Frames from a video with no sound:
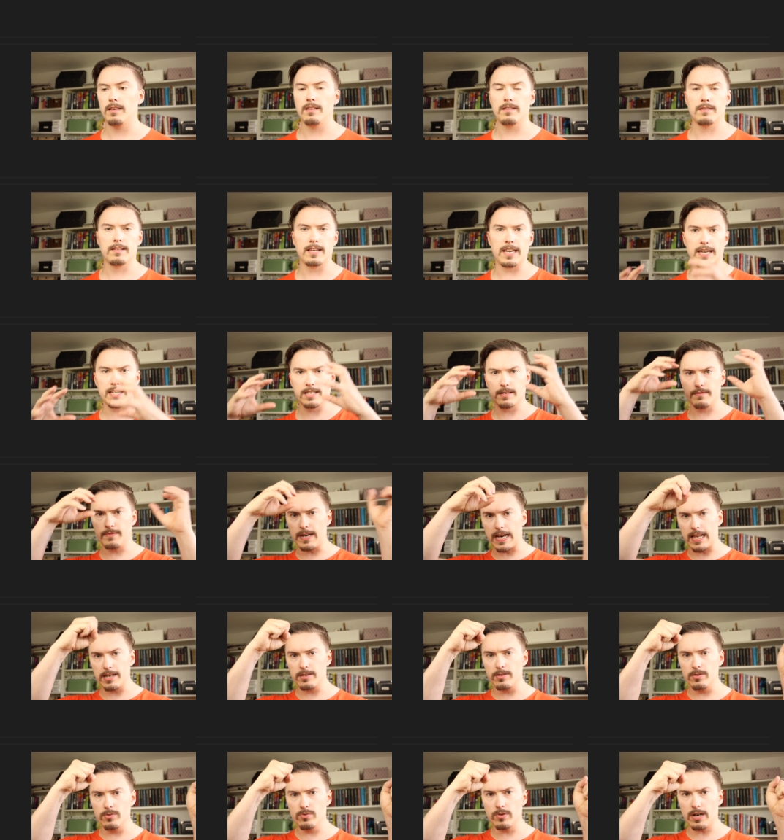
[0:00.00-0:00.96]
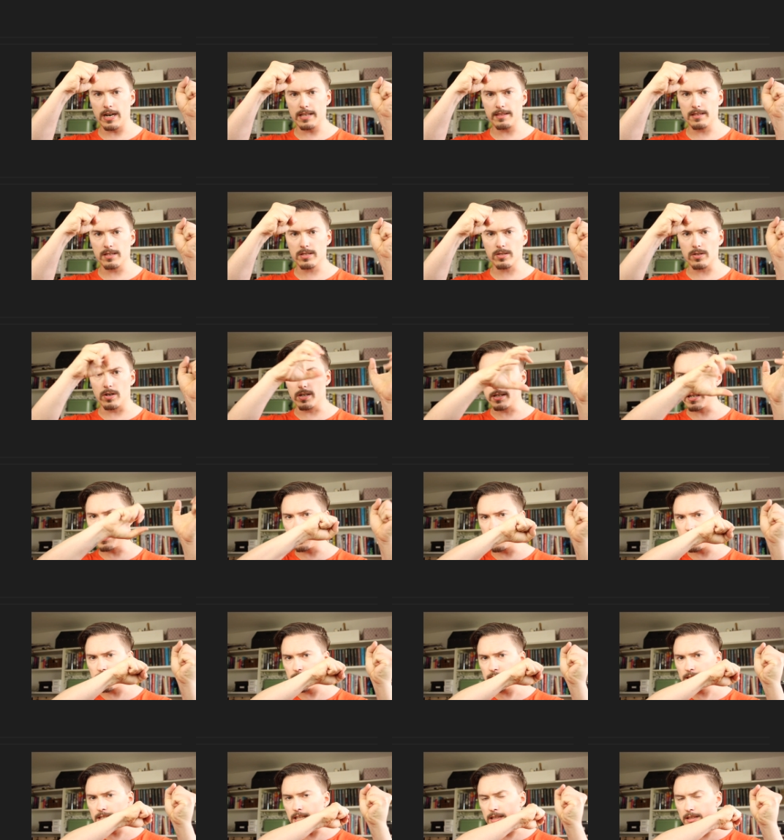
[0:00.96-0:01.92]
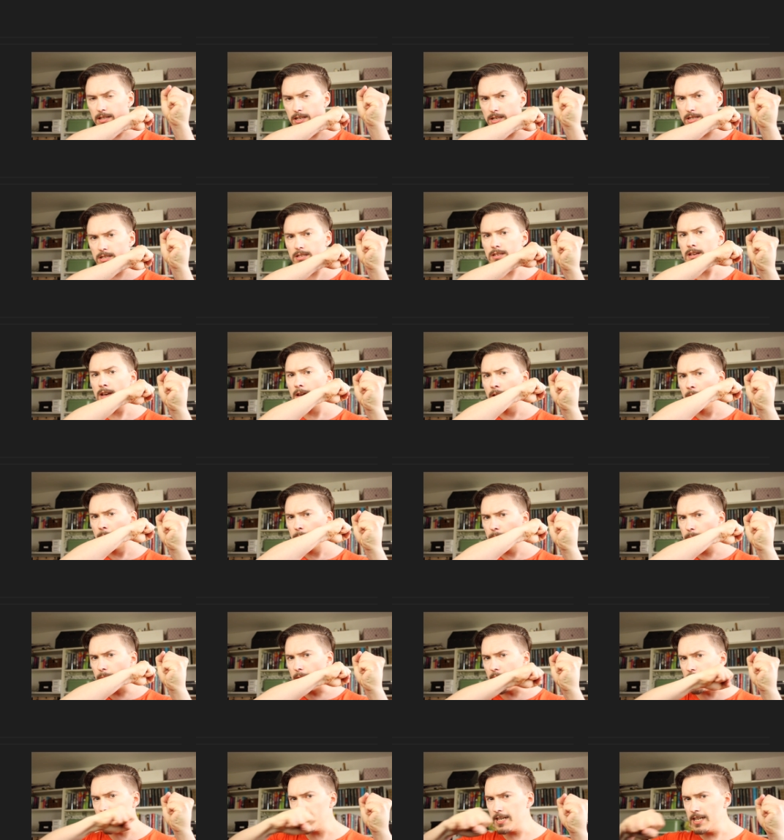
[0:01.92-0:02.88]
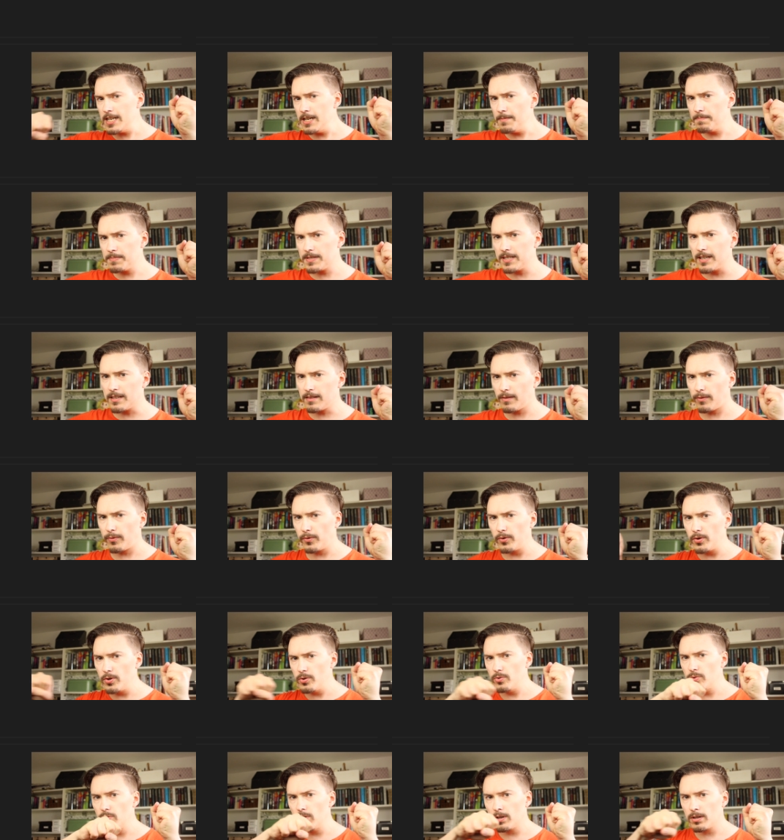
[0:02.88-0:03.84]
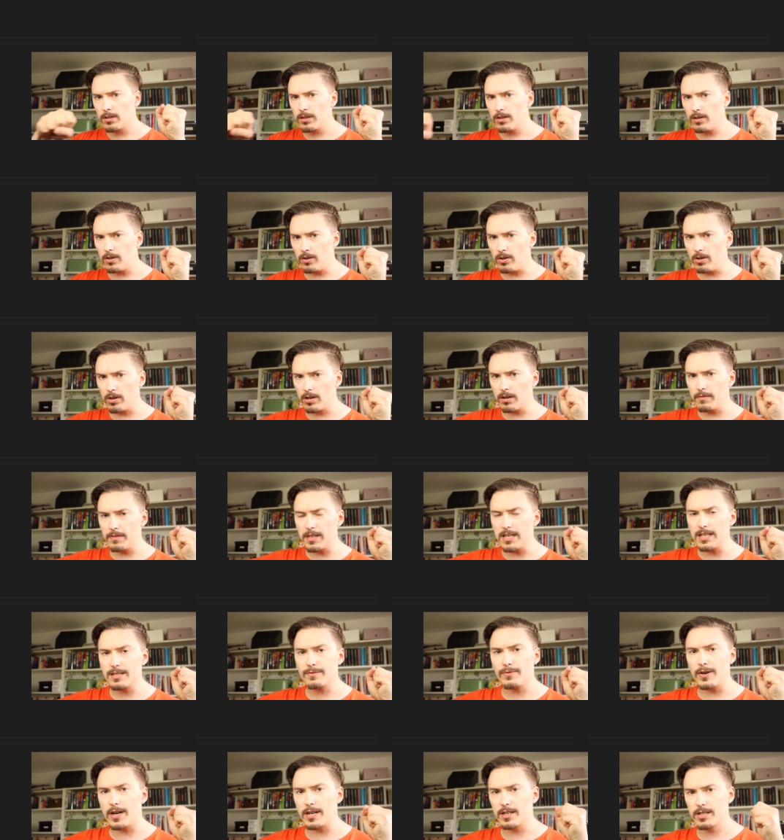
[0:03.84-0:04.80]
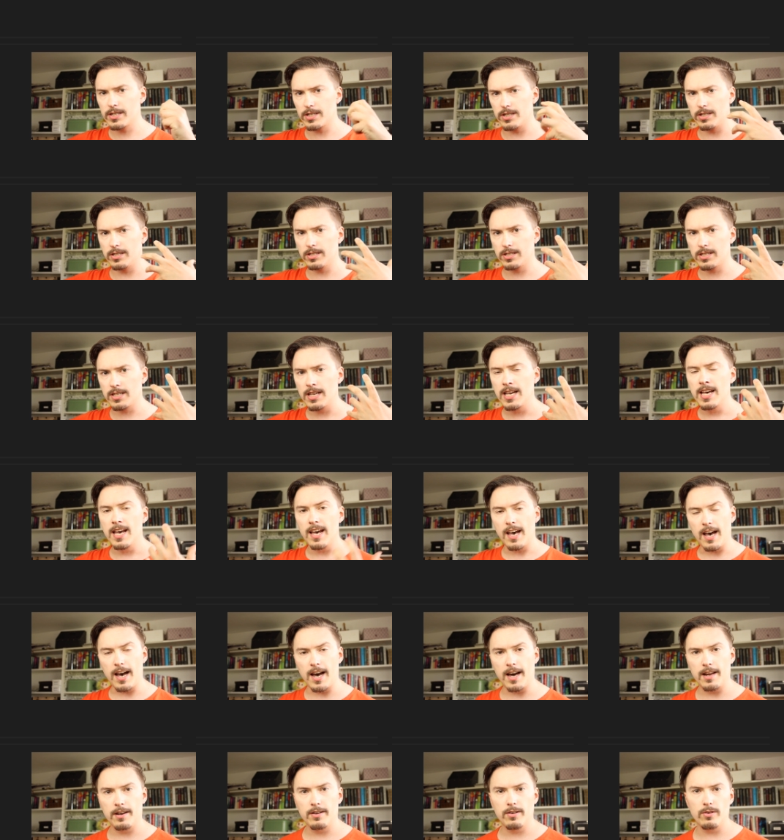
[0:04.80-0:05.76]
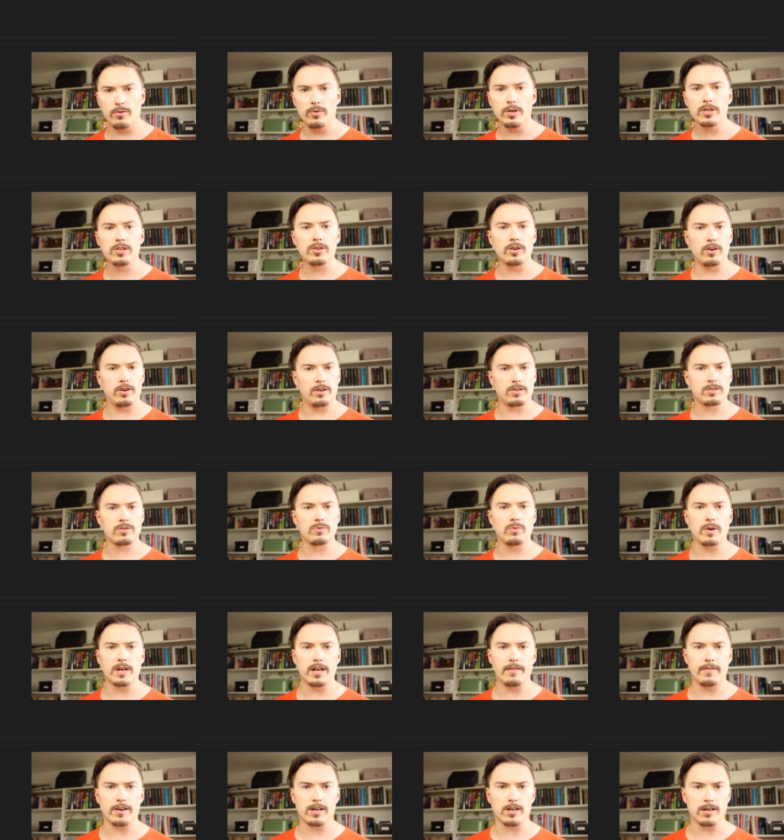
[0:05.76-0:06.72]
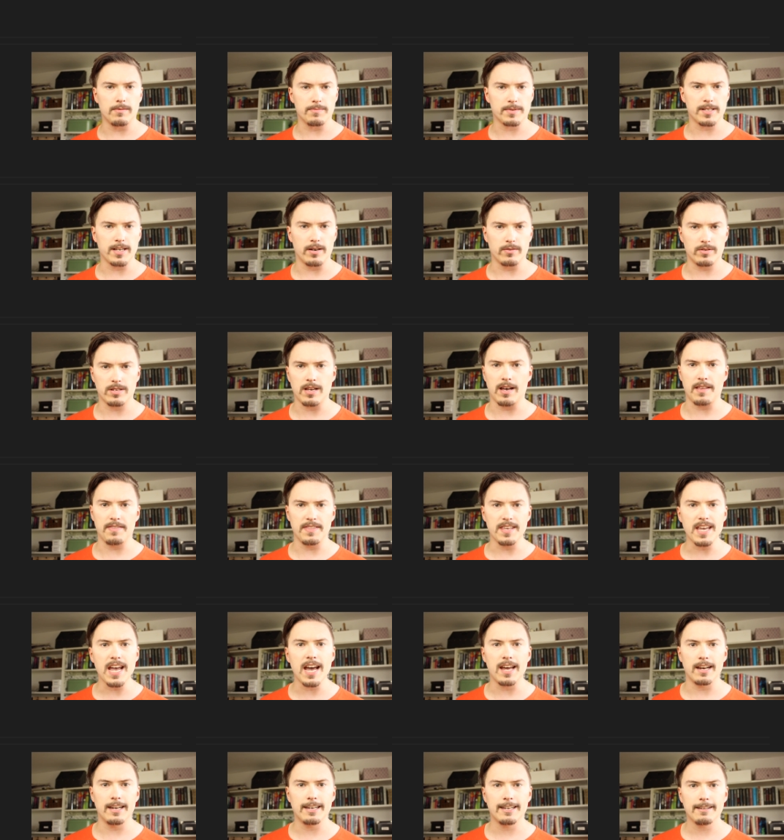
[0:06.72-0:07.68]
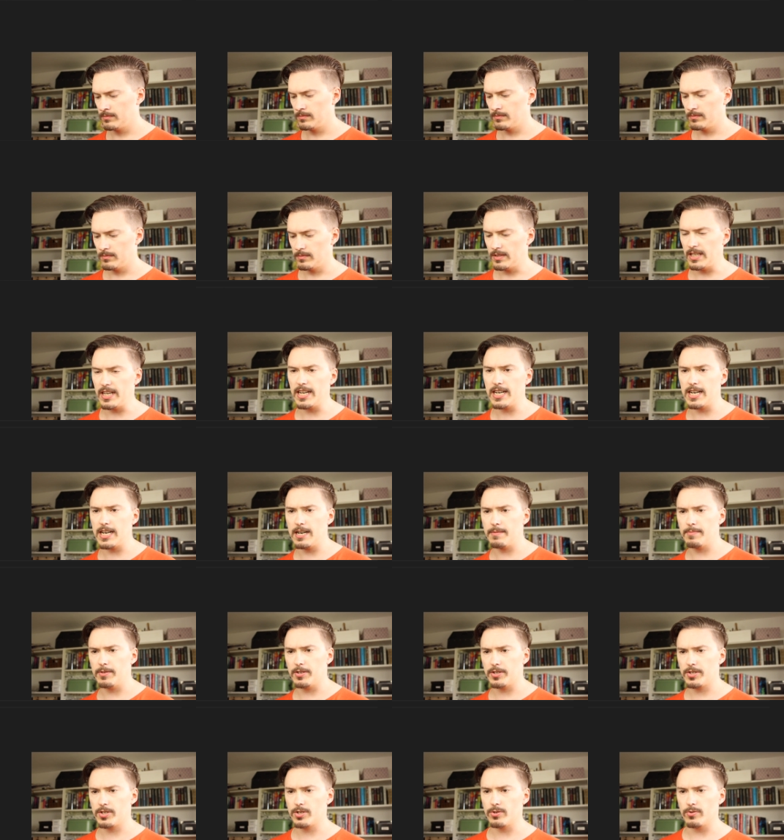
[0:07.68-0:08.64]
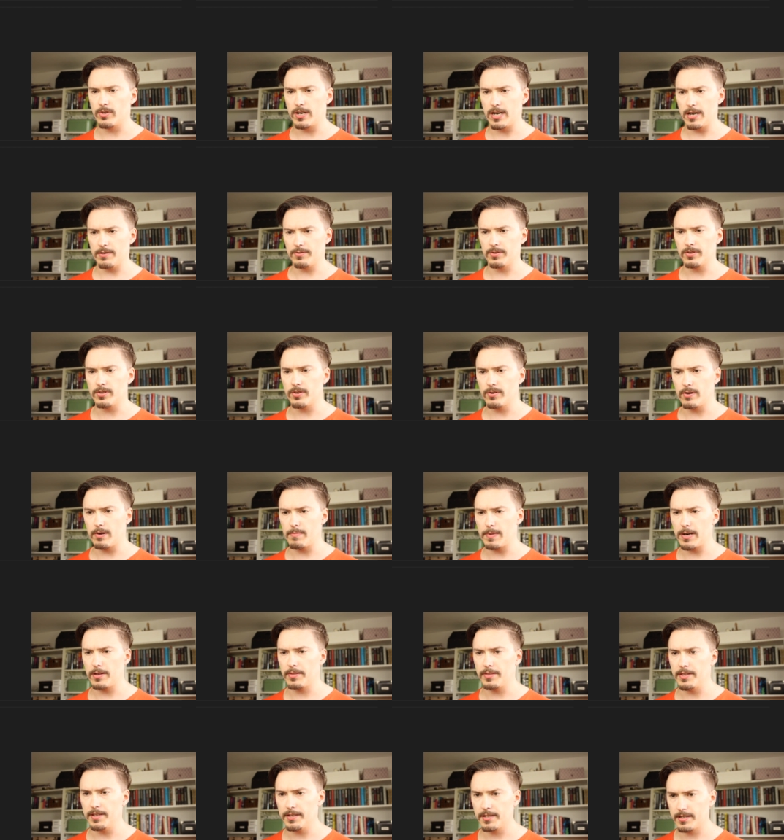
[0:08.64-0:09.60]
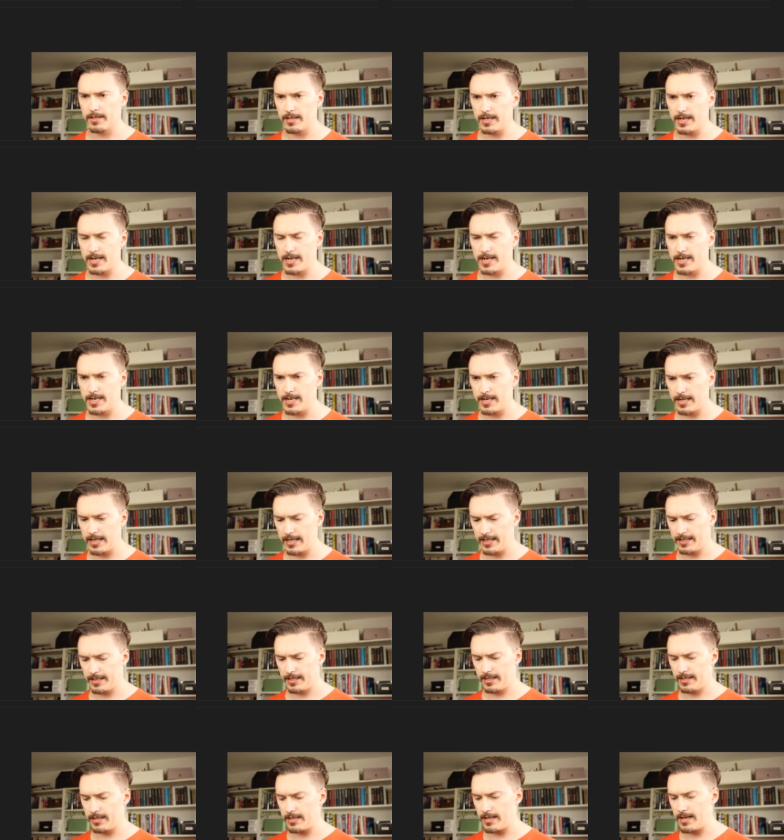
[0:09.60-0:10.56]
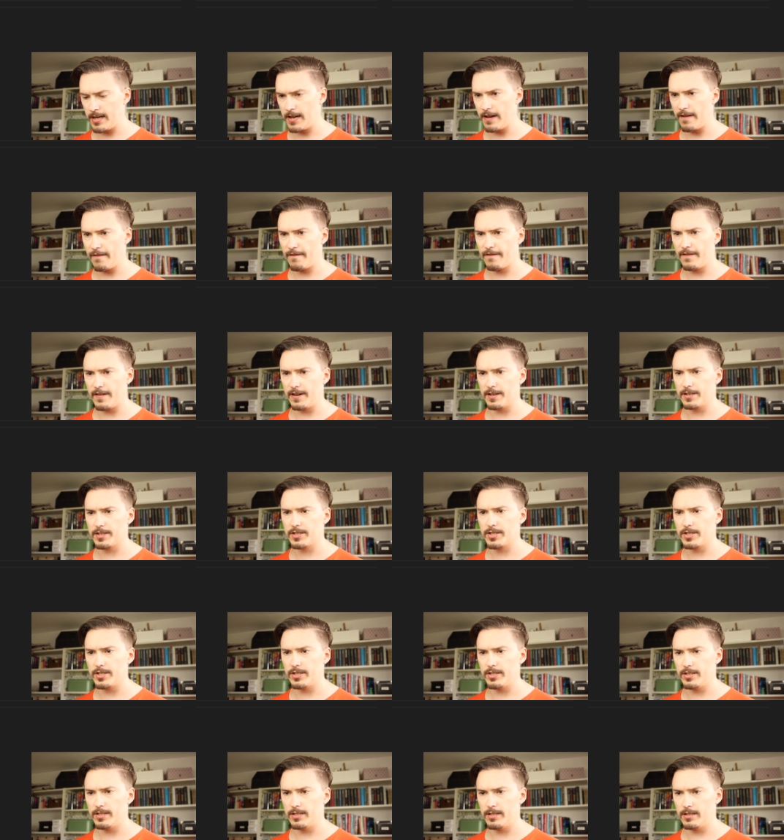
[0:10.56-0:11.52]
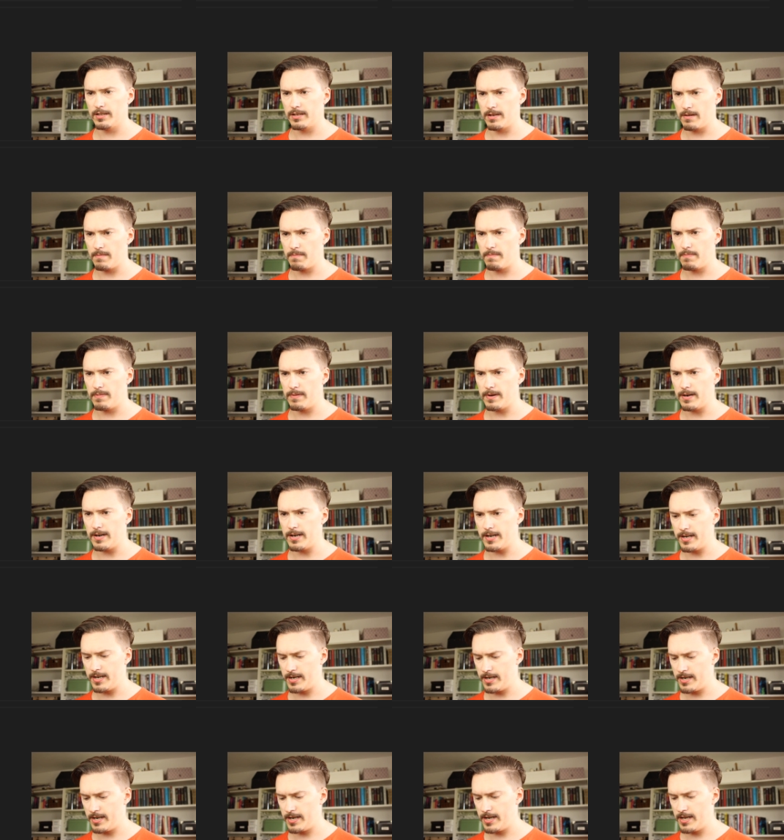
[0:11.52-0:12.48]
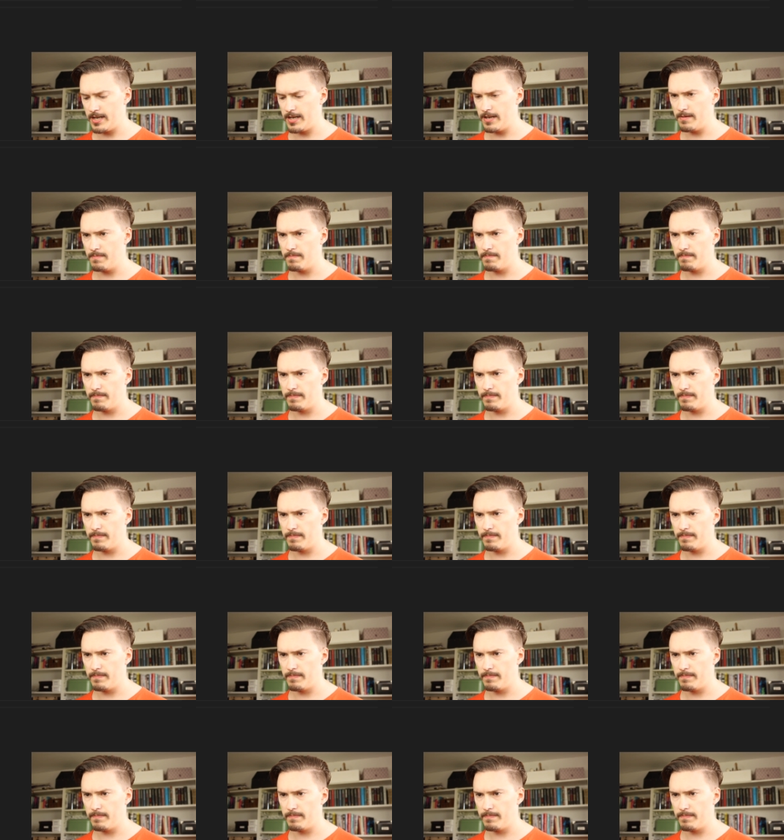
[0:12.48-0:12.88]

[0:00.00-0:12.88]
takes a value at the start and then just pipes it through all of these functions and returns whatever comes out at the end. I'm not sure how to go about this. Let's say function pipeline.